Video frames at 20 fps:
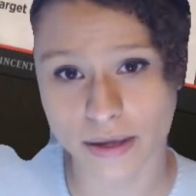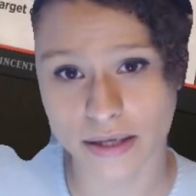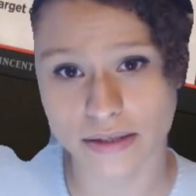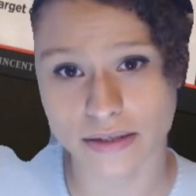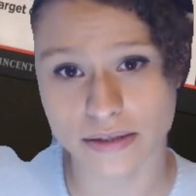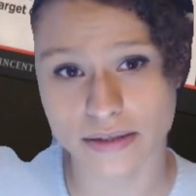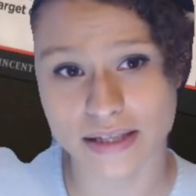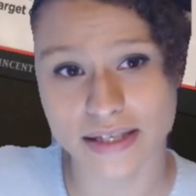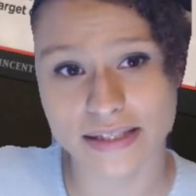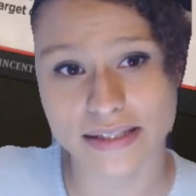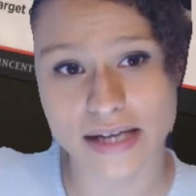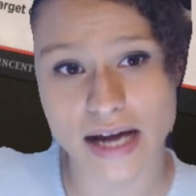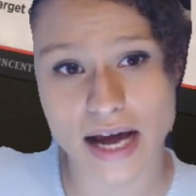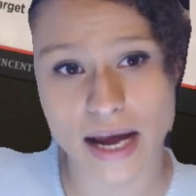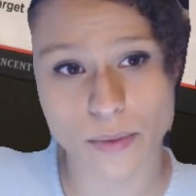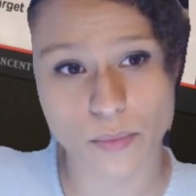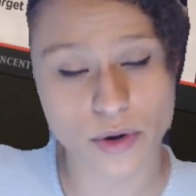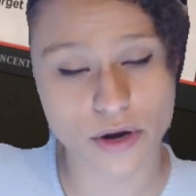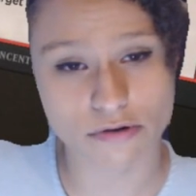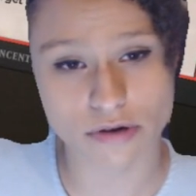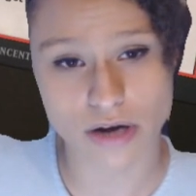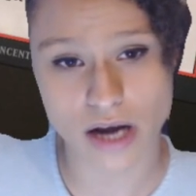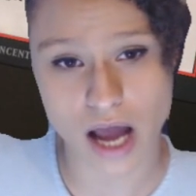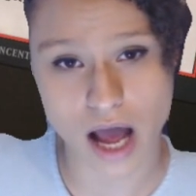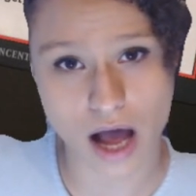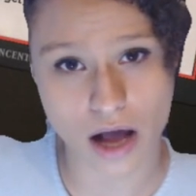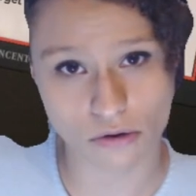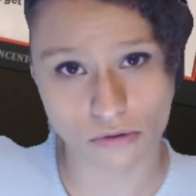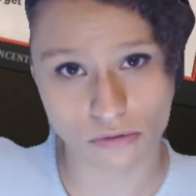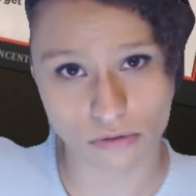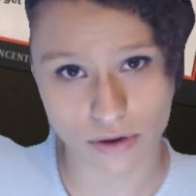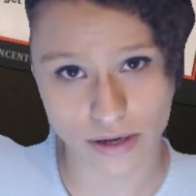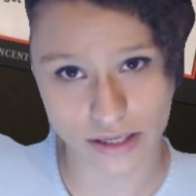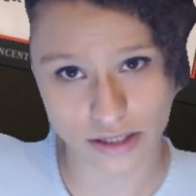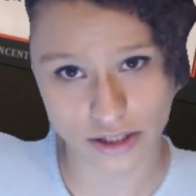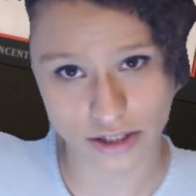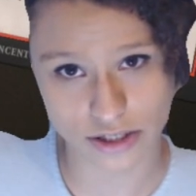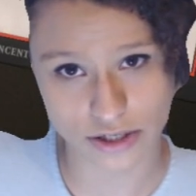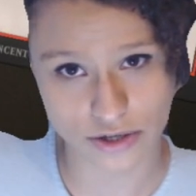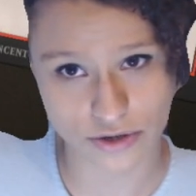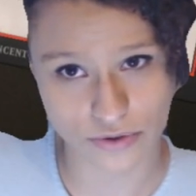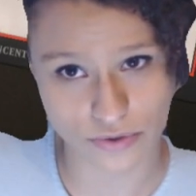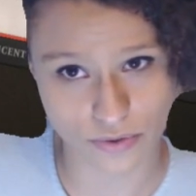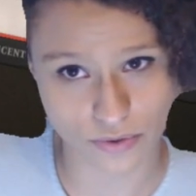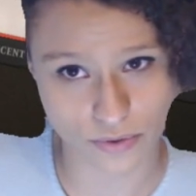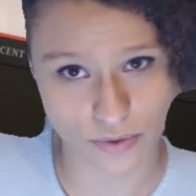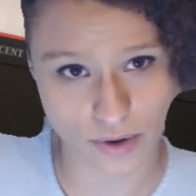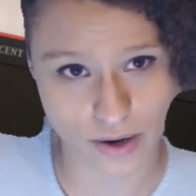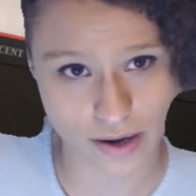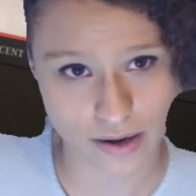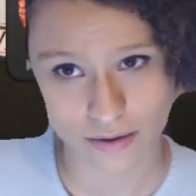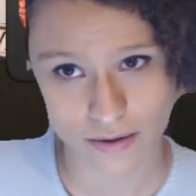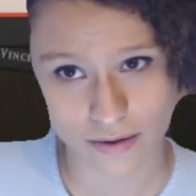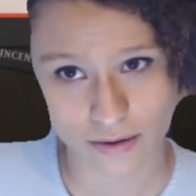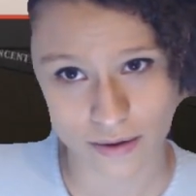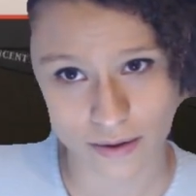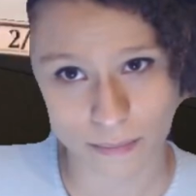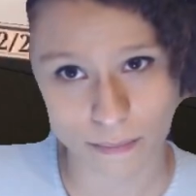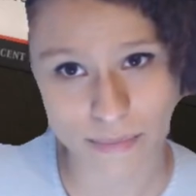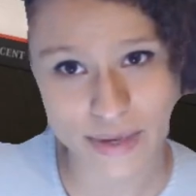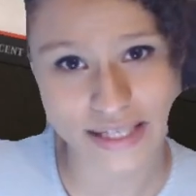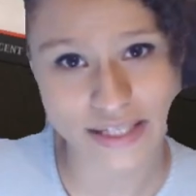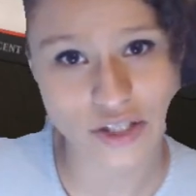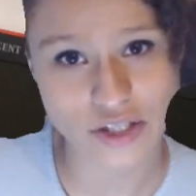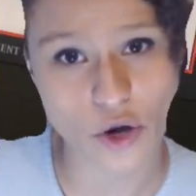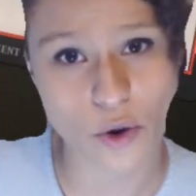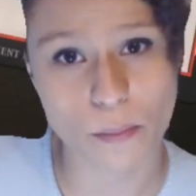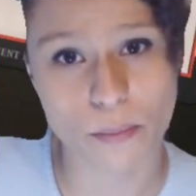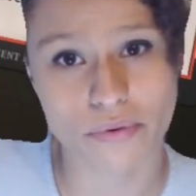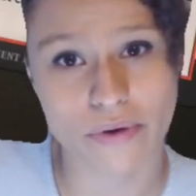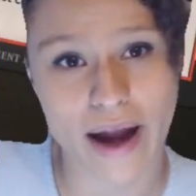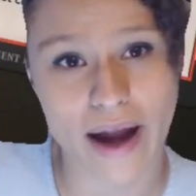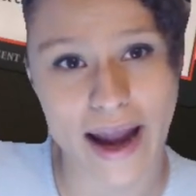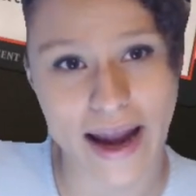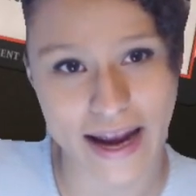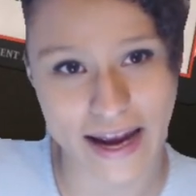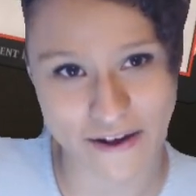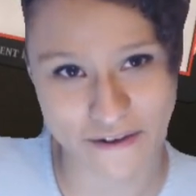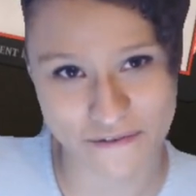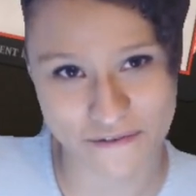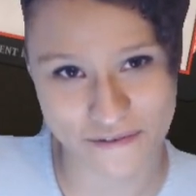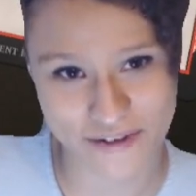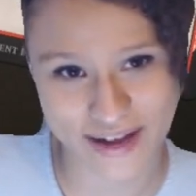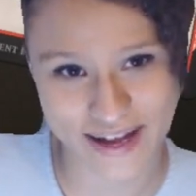This time we are not going to be so brave.